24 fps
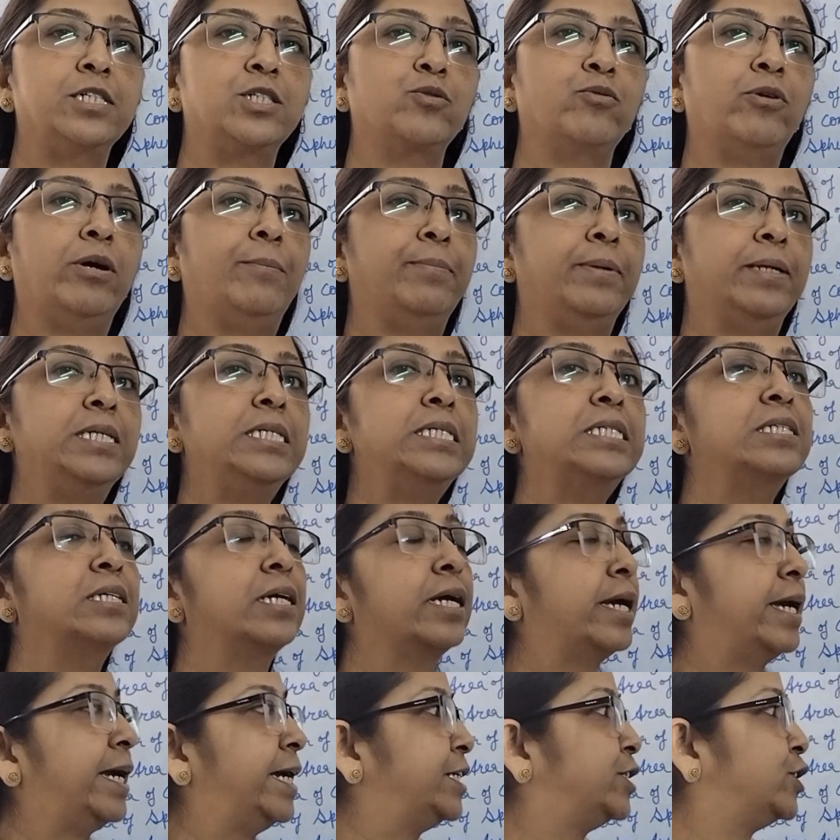square plus
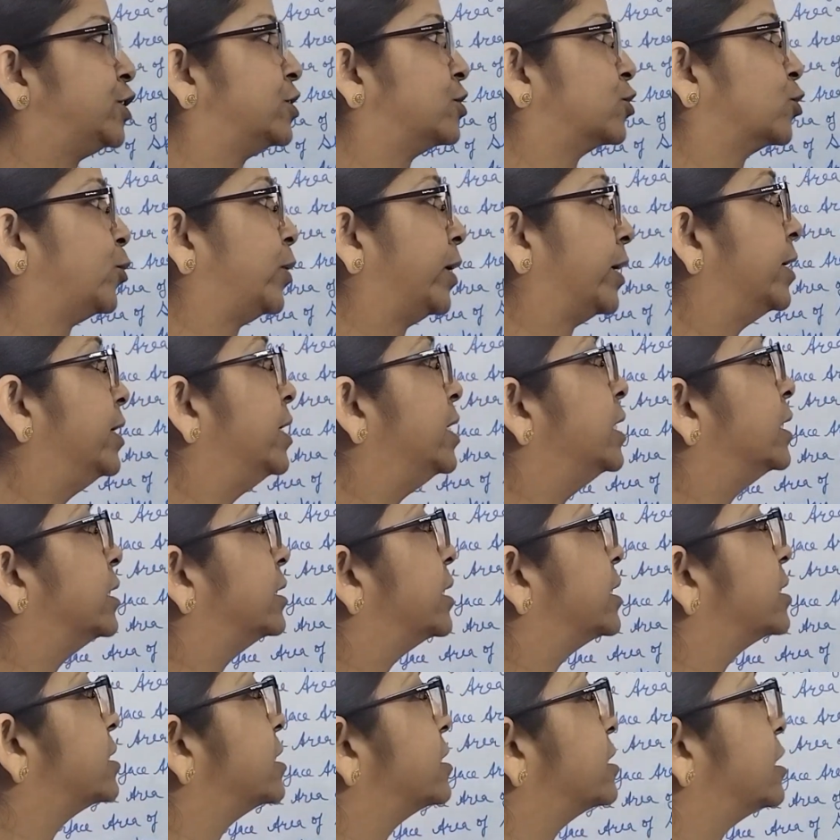H square.
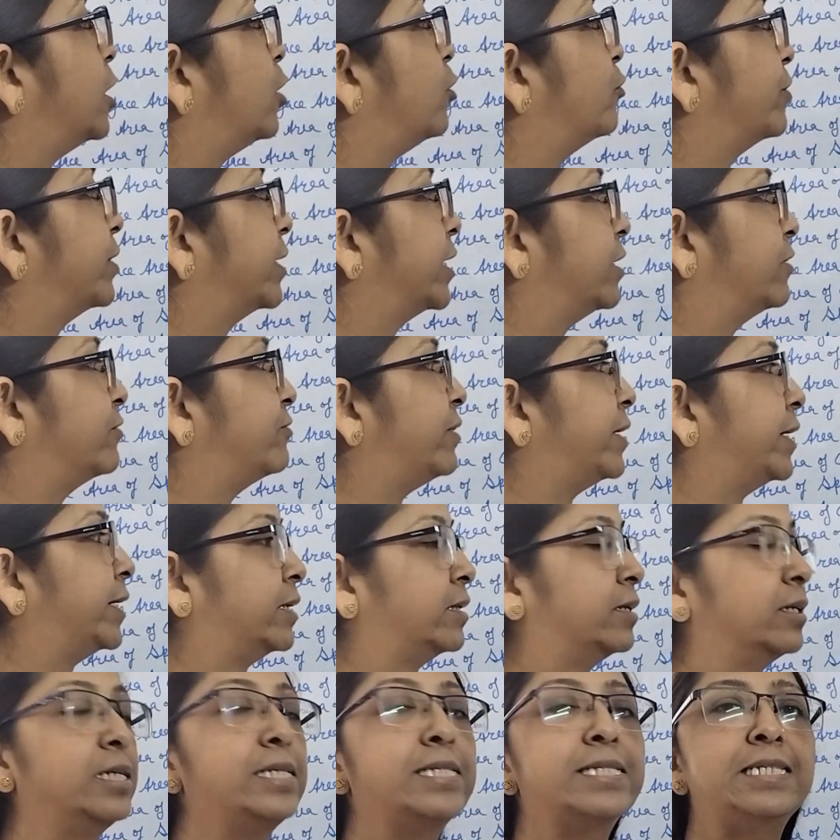This is how we can find
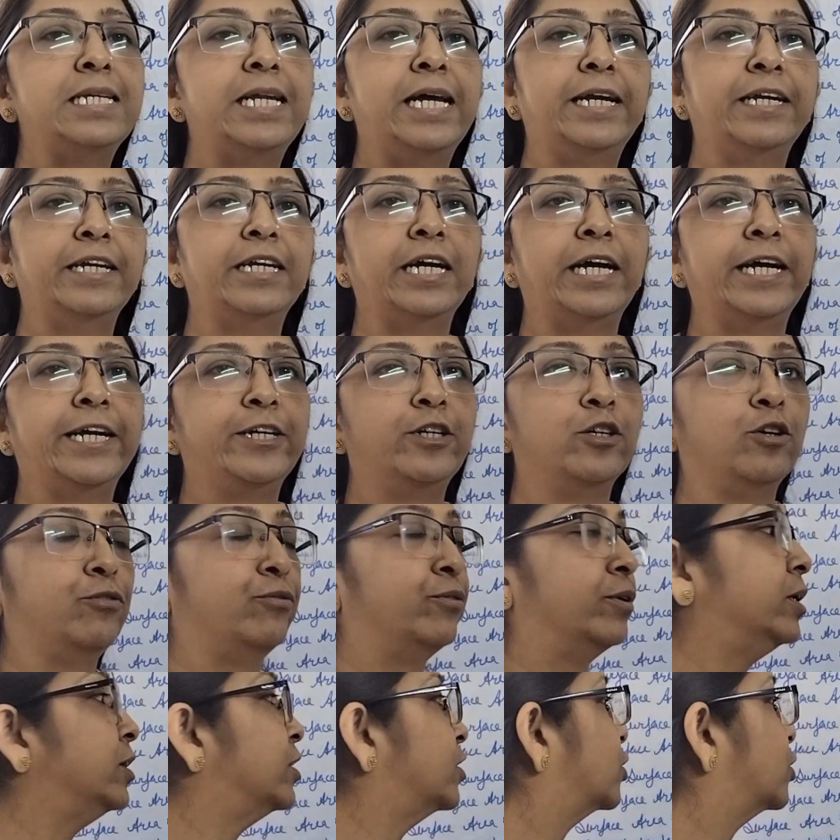the slant height of a